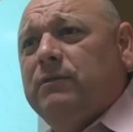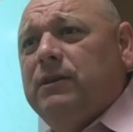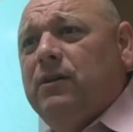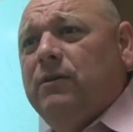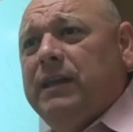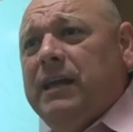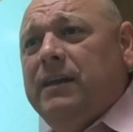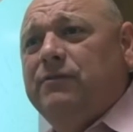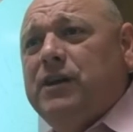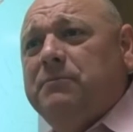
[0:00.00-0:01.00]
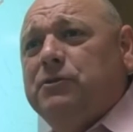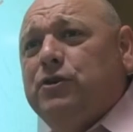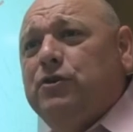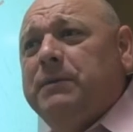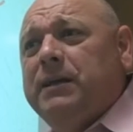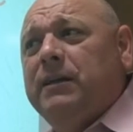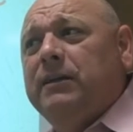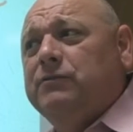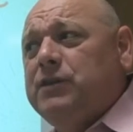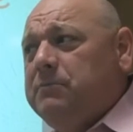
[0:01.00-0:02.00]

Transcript: you know, the end of chapter 2, the beginning of